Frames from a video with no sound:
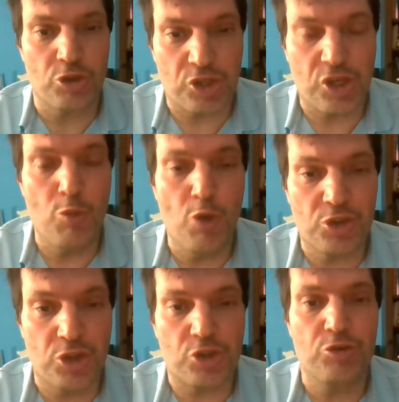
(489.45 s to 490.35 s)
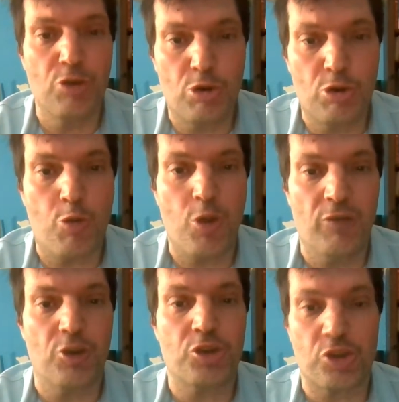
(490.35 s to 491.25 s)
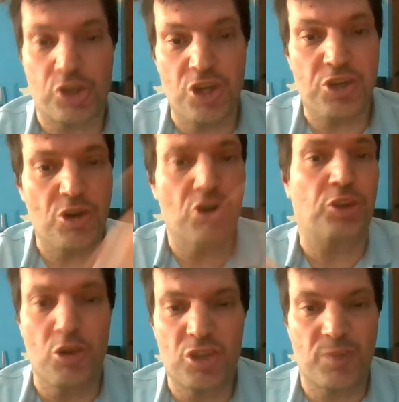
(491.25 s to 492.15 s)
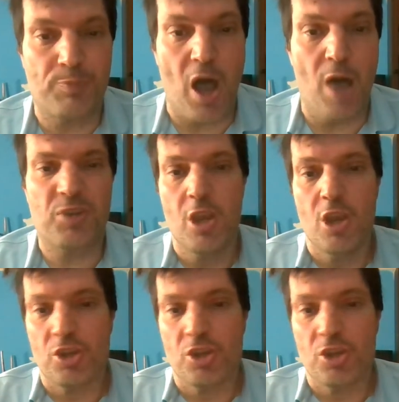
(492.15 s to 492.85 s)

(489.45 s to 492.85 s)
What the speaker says: She was the true queen original. She took those bumps.